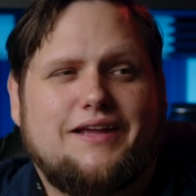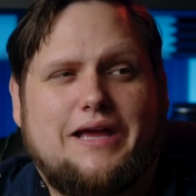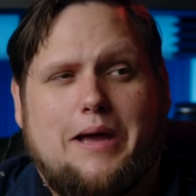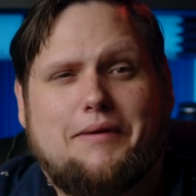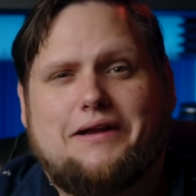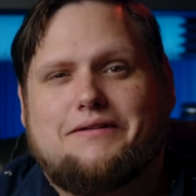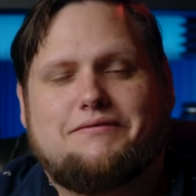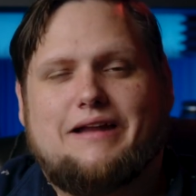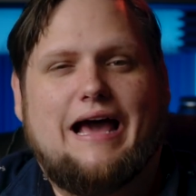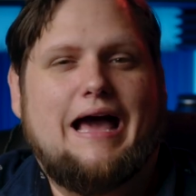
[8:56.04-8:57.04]
I mean,
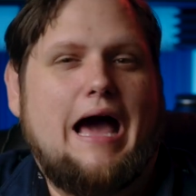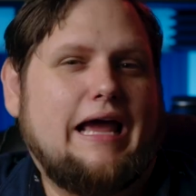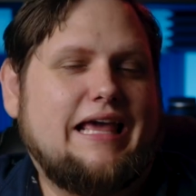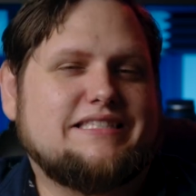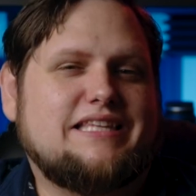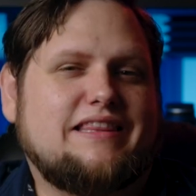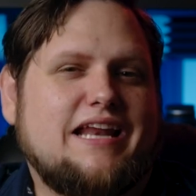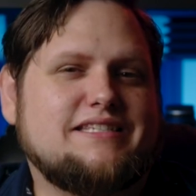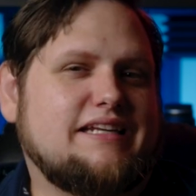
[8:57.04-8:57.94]
I guess that is